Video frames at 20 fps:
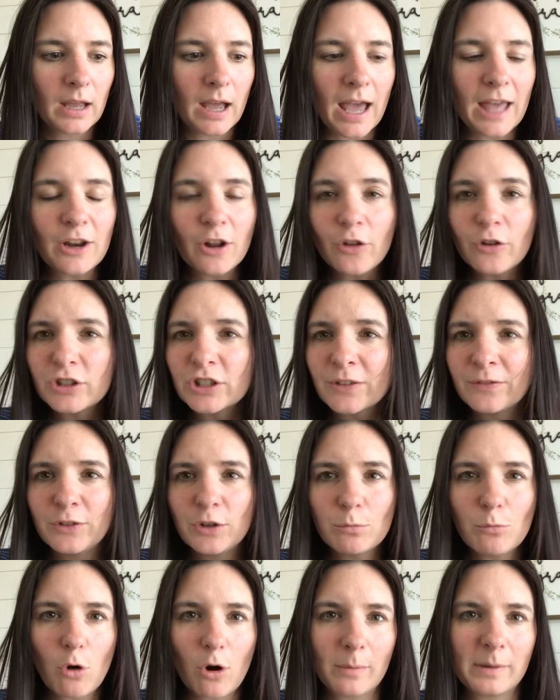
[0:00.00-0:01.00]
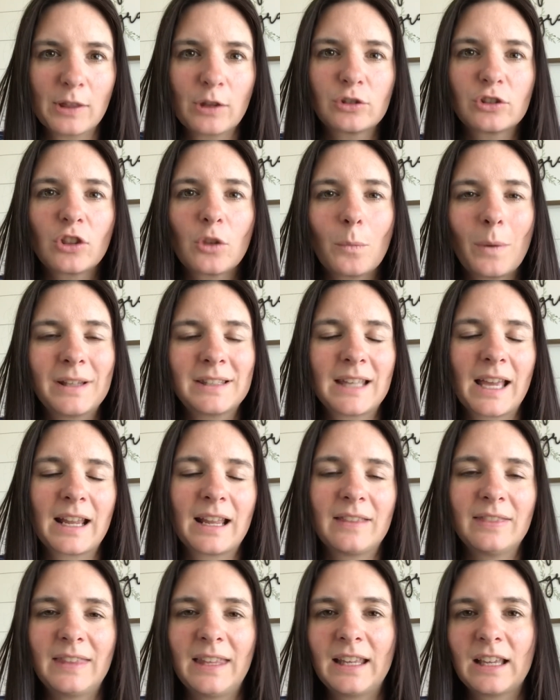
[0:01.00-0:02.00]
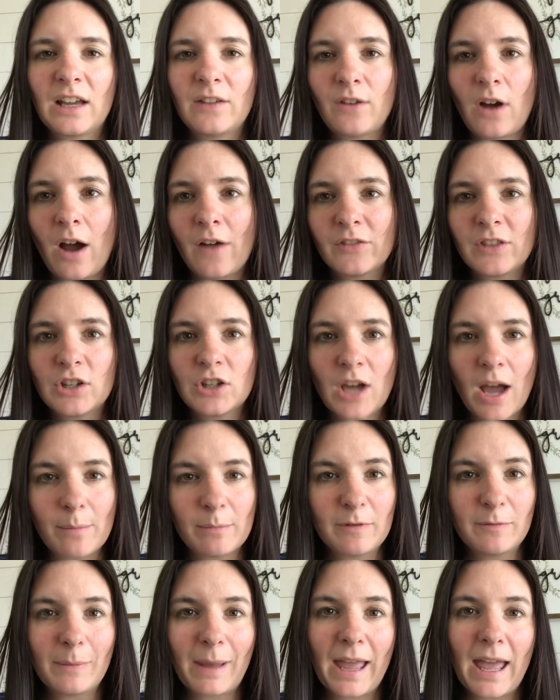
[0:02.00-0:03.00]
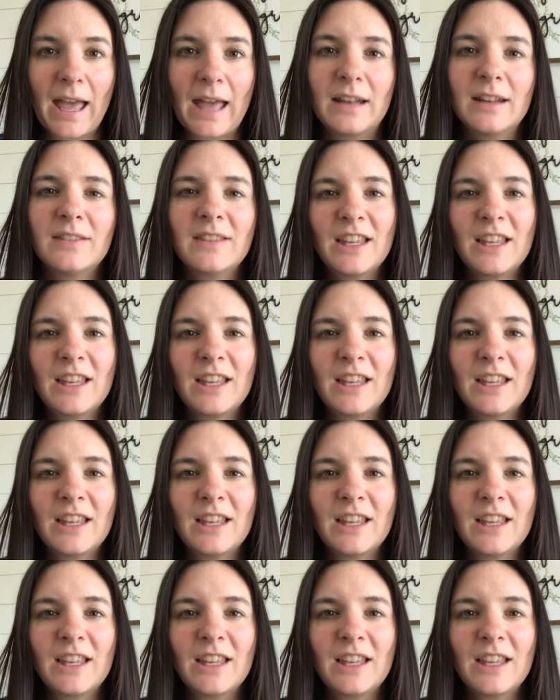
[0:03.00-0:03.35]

I know there's a few more, but those are the ones I can think of off the top of my head.